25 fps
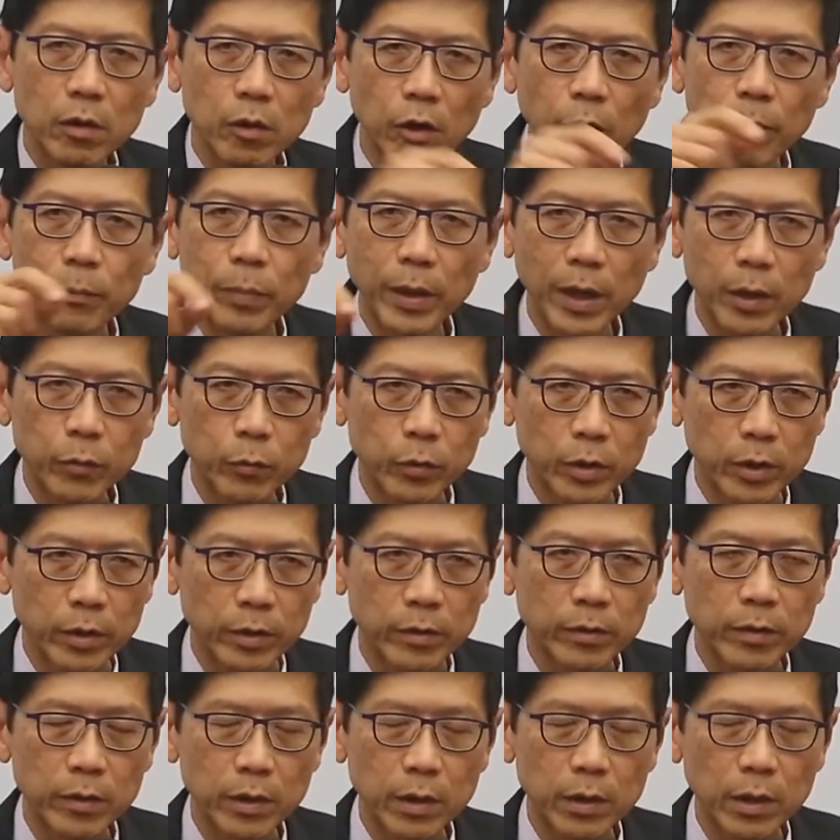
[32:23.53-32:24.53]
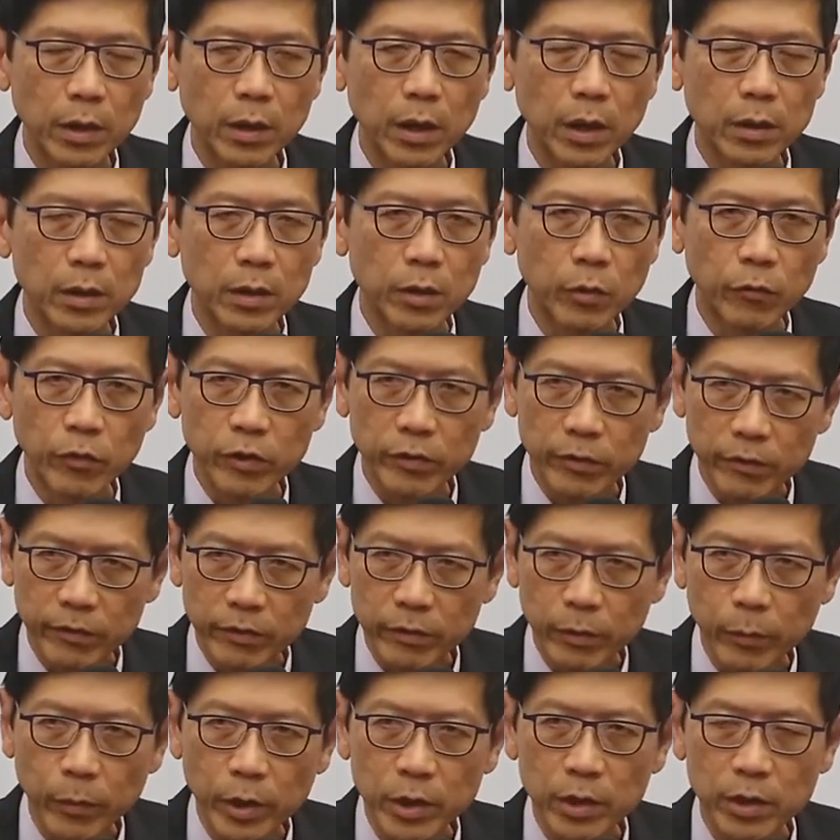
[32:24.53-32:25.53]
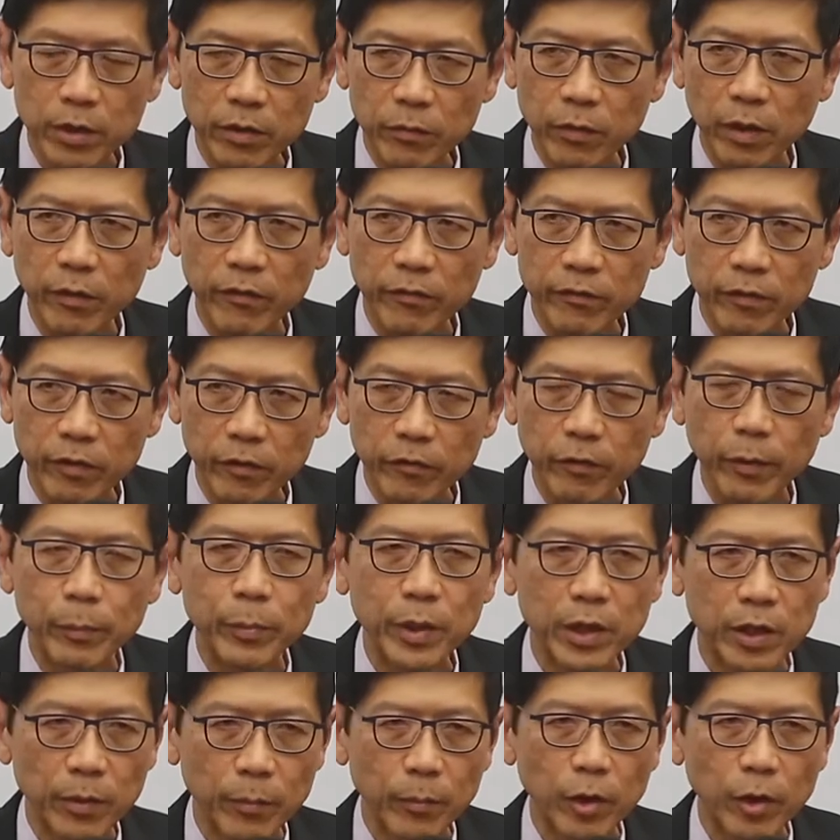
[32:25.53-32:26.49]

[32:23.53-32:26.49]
compared with the risk of someone developing